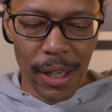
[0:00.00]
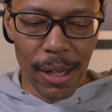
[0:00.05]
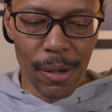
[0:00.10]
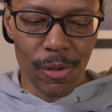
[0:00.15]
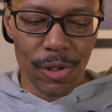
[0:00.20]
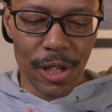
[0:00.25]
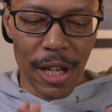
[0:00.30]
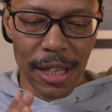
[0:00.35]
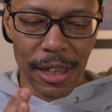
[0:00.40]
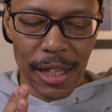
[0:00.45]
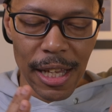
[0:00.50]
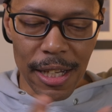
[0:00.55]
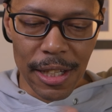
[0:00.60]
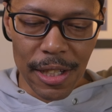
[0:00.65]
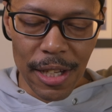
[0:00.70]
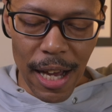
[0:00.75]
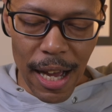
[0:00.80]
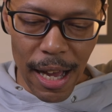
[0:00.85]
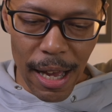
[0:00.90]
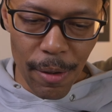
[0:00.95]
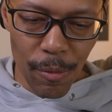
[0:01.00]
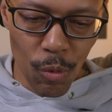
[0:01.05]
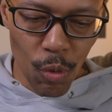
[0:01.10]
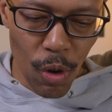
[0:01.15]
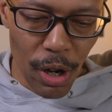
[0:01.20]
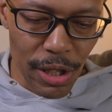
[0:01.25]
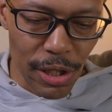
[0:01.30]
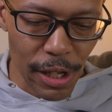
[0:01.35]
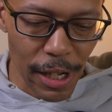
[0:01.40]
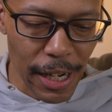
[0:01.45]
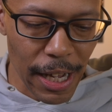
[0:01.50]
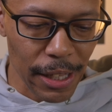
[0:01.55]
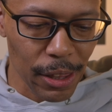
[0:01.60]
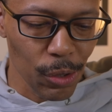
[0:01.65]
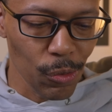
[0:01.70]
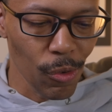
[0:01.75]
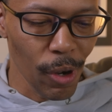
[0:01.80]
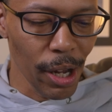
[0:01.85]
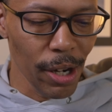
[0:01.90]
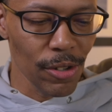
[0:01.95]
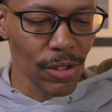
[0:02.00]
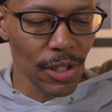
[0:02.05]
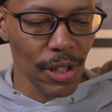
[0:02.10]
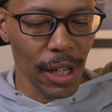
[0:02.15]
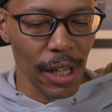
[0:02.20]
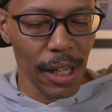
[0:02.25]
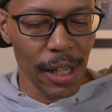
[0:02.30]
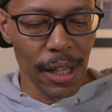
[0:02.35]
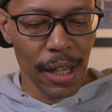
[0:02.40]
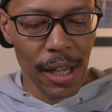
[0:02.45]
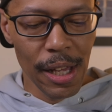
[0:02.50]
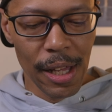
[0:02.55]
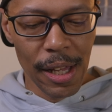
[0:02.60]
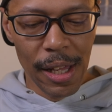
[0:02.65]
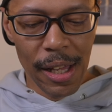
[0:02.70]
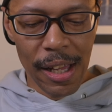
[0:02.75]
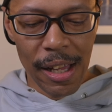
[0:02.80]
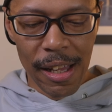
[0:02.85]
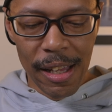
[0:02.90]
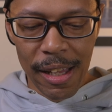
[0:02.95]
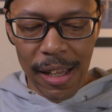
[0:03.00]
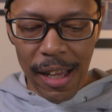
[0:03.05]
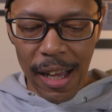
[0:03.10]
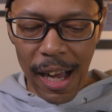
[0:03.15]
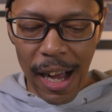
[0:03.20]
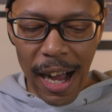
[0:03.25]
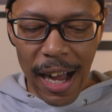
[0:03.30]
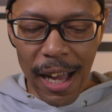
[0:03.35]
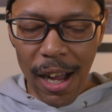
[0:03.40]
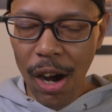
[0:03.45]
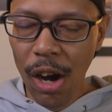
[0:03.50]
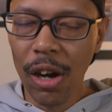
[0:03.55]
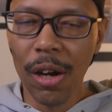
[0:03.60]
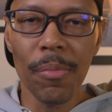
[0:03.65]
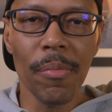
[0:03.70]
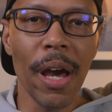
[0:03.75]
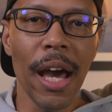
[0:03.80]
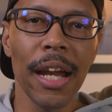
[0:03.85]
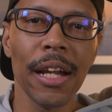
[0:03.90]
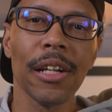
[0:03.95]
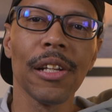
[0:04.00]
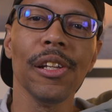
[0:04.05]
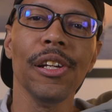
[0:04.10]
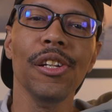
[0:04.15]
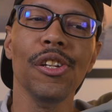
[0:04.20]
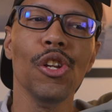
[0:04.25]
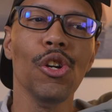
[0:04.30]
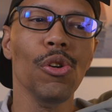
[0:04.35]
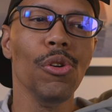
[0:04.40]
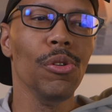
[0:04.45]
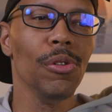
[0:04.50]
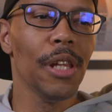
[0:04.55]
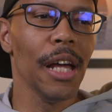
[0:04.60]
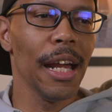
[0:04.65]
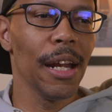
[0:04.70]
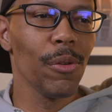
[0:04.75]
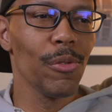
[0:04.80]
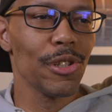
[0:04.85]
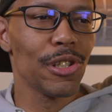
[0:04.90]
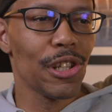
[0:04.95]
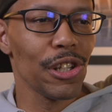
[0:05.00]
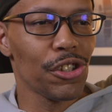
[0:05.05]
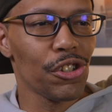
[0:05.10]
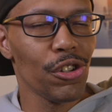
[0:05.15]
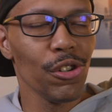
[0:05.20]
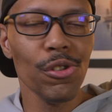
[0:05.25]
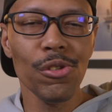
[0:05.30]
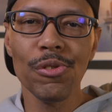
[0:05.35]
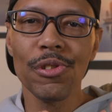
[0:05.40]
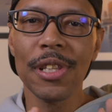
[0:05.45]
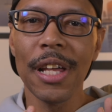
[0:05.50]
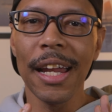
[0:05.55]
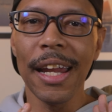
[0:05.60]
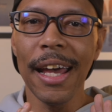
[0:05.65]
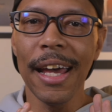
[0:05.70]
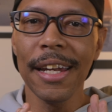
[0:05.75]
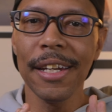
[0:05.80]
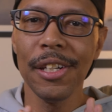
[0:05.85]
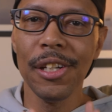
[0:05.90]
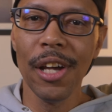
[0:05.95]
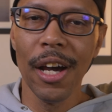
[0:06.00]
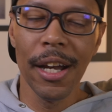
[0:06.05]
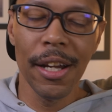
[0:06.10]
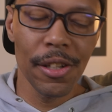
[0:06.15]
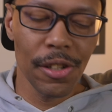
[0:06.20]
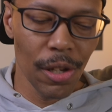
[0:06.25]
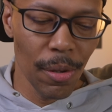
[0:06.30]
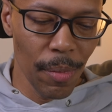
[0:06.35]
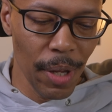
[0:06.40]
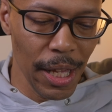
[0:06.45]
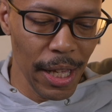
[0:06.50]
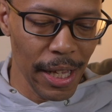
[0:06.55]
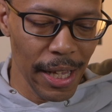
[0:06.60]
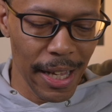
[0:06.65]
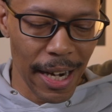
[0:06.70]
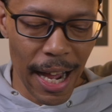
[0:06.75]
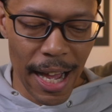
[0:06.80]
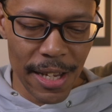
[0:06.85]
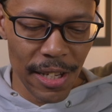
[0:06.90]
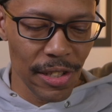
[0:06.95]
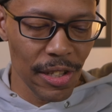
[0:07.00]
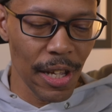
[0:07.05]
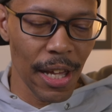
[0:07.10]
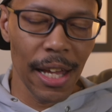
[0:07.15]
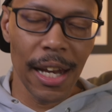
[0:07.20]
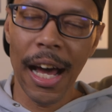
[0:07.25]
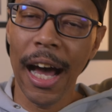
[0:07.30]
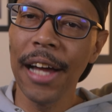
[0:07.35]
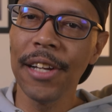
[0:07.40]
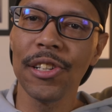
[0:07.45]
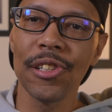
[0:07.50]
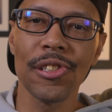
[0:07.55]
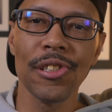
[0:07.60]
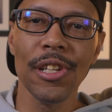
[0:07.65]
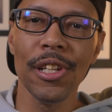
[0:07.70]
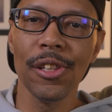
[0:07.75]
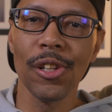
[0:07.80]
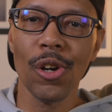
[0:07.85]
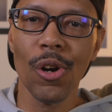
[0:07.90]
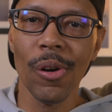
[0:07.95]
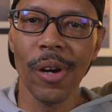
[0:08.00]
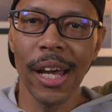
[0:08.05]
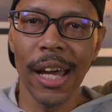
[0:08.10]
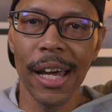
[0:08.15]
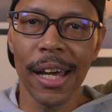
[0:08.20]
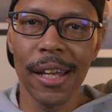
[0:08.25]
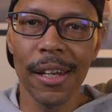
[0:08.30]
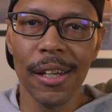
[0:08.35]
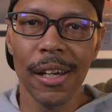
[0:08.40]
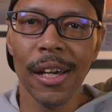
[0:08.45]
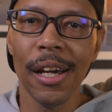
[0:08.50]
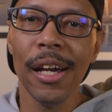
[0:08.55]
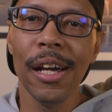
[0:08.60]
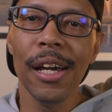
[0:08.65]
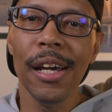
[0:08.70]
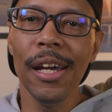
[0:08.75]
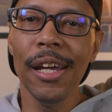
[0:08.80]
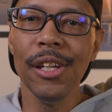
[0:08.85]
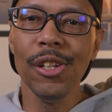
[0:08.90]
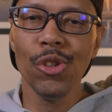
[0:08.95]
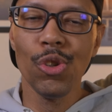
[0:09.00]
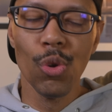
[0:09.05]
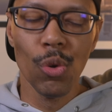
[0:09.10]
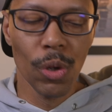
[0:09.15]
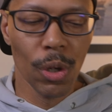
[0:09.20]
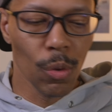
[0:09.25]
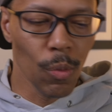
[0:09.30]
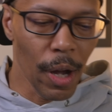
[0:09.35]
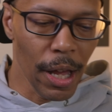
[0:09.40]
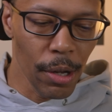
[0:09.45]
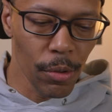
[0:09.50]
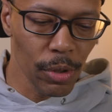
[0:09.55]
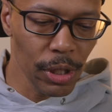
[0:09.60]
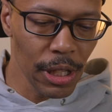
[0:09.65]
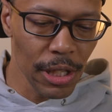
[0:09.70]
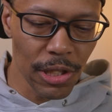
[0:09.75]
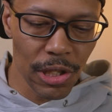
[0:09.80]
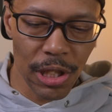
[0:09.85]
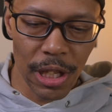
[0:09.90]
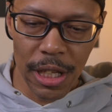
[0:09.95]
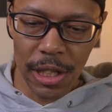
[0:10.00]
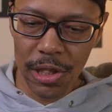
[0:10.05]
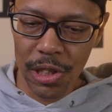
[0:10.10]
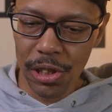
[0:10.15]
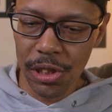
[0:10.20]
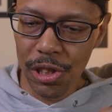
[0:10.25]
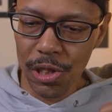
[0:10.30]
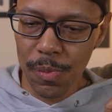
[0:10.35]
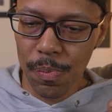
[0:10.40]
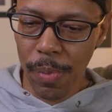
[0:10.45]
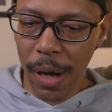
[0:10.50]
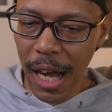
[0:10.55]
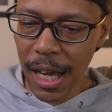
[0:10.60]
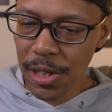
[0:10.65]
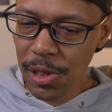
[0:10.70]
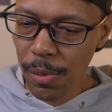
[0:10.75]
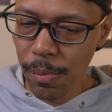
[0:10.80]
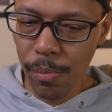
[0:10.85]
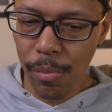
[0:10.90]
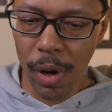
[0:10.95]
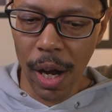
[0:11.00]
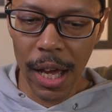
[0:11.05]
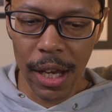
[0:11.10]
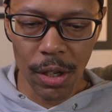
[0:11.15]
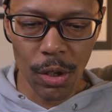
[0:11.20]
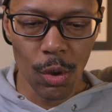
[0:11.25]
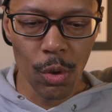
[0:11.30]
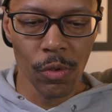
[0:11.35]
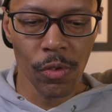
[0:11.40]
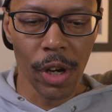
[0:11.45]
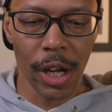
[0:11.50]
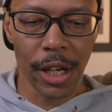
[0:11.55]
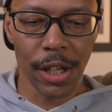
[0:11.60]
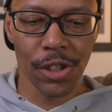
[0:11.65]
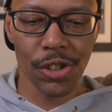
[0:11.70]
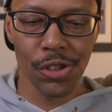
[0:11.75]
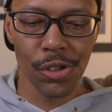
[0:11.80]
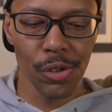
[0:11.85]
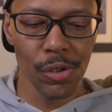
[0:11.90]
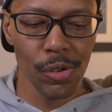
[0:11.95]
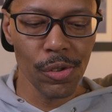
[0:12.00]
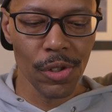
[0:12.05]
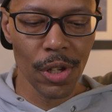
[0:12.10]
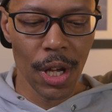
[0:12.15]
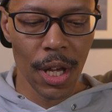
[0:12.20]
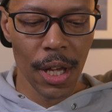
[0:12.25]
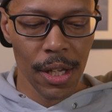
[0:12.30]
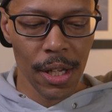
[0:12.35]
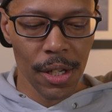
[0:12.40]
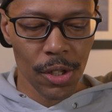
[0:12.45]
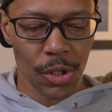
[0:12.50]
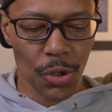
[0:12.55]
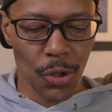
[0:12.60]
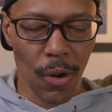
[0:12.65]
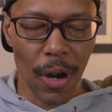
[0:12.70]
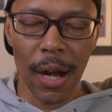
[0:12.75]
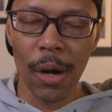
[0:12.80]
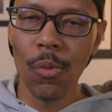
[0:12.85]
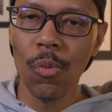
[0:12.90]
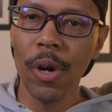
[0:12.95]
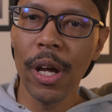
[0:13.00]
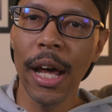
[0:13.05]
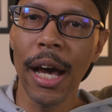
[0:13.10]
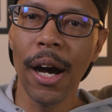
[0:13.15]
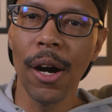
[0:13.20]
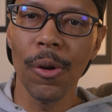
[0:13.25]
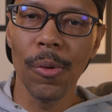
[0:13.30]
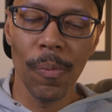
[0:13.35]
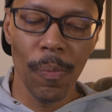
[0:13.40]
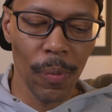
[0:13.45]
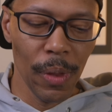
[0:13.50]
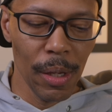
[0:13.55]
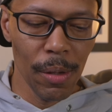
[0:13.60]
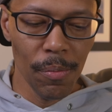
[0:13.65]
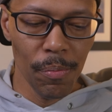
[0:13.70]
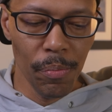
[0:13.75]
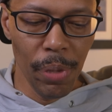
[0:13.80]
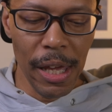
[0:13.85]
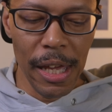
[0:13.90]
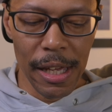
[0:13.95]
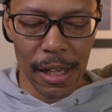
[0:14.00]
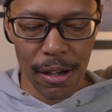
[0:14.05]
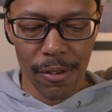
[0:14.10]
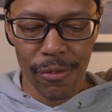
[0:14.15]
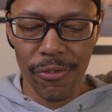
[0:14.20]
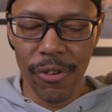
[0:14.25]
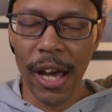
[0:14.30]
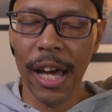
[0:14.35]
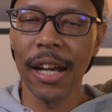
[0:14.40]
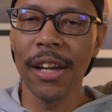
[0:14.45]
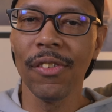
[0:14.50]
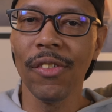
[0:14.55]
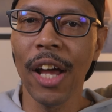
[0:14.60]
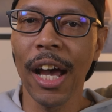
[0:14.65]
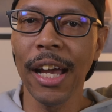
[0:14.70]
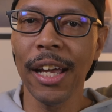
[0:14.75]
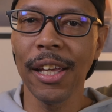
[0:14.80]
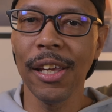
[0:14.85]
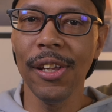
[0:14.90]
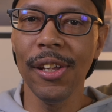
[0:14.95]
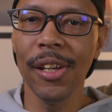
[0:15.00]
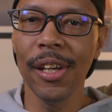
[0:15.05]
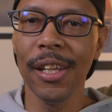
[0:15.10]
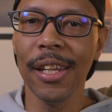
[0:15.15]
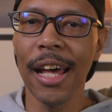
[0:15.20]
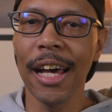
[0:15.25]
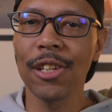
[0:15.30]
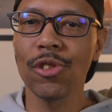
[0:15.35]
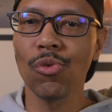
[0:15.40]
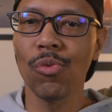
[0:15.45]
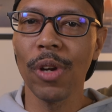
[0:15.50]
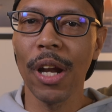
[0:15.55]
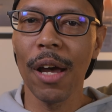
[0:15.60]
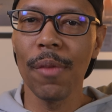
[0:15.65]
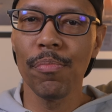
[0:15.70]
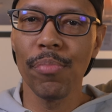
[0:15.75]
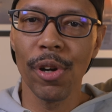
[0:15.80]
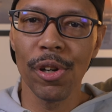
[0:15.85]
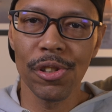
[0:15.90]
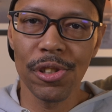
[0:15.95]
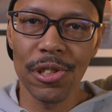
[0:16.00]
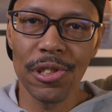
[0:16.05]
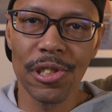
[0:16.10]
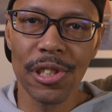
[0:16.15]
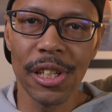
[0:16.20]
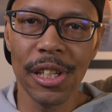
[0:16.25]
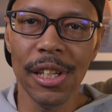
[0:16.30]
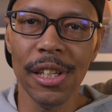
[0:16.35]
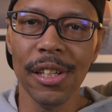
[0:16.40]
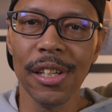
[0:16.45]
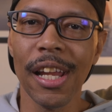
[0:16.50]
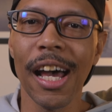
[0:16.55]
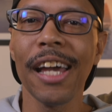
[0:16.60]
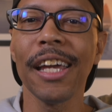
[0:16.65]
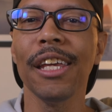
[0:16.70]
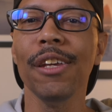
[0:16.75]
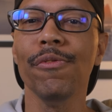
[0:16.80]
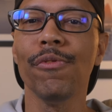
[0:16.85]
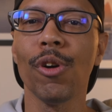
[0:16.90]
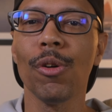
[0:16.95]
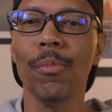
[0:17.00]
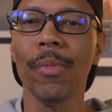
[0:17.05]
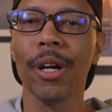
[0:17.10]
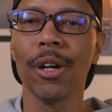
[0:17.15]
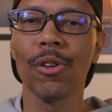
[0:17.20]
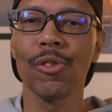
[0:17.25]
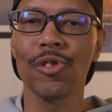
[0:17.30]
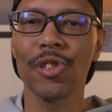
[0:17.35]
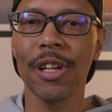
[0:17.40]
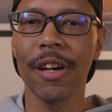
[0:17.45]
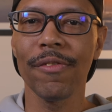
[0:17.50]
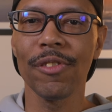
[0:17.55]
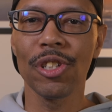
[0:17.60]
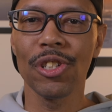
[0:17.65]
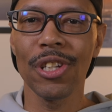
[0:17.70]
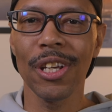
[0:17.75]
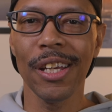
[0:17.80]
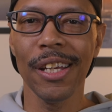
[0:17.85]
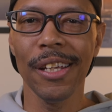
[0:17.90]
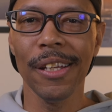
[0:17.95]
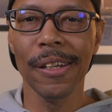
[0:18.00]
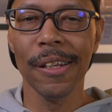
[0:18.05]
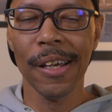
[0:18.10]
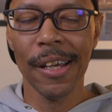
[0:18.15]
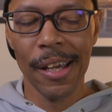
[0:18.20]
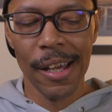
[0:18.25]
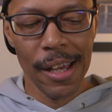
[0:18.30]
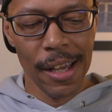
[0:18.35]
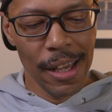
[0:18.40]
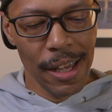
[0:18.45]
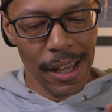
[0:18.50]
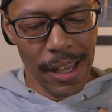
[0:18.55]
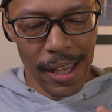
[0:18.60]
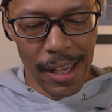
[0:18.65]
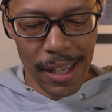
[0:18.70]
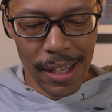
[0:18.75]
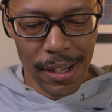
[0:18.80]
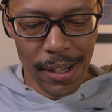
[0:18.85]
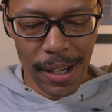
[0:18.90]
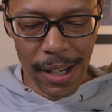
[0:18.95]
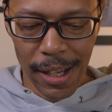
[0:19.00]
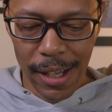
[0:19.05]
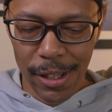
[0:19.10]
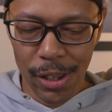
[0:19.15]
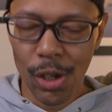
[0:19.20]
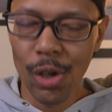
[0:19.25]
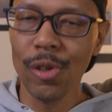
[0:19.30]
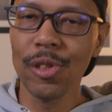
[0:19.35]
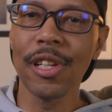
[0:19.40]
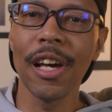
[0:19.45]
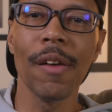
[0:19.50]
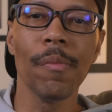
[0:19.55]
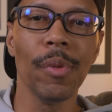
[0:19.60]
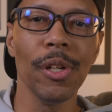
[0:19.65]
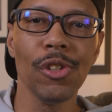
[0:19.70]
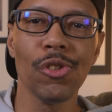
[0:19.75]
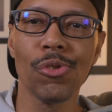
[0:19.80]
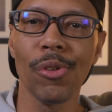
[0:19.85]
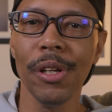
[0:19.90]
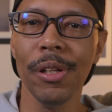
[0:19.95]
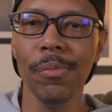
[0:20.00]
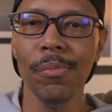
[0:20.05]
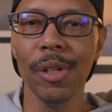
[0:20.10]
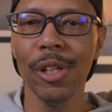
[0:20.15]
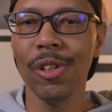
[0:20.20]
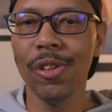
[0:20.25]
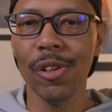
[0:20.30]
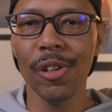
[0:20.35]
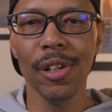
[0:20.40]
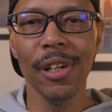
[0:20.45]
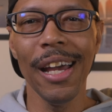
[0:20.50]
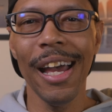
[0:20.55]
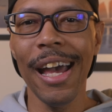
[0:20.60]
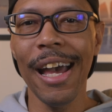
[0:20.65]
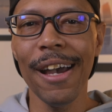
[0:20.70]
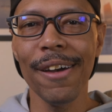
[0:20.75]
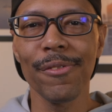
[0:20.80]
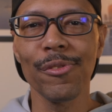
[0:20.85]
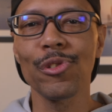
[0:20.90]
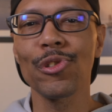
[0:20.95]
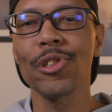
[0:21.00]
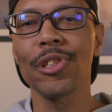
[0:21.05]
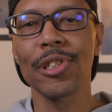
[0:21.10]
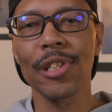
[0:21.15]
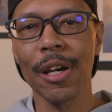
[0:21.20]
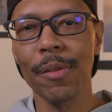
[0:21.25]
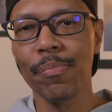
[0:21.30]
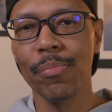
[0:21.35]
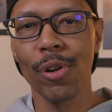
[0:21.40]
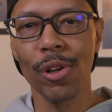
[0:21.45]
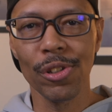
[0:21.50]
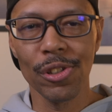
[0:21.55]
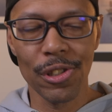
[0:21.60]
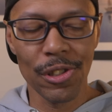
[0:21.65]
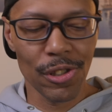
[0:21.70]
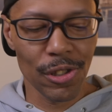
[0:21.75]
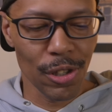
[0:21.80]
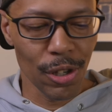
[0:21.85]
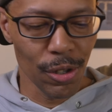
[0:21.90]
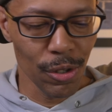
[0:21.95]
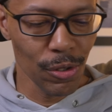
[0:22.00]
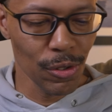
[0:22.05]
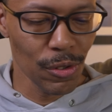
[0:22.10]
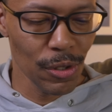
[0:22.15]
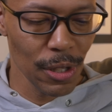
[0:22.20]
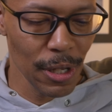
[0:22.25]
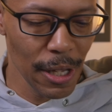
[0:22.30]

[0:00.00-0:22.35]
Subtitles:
it was at that time, once I got the runner's knee, I automatically knew that it was the shoes that had done it to me. And I said, I just need to go ahead and do away with these things and just buy some brand new running shoes. So I went out being a fan of Nike, and that's when I purchased the Nike Vomero 17. And those have been treating me good ever since I purchased those.